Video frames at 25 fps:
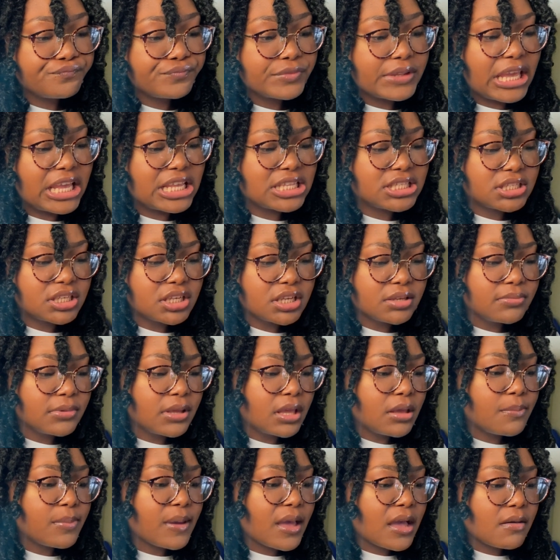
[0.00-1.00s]
It took
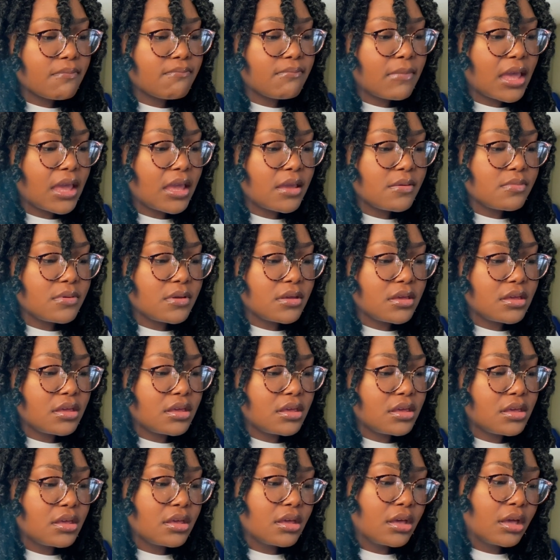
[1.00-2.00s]
me about
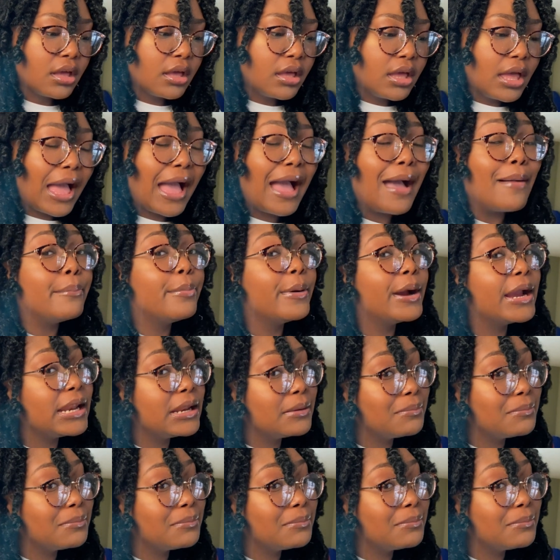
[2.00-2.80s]
maybe, I braided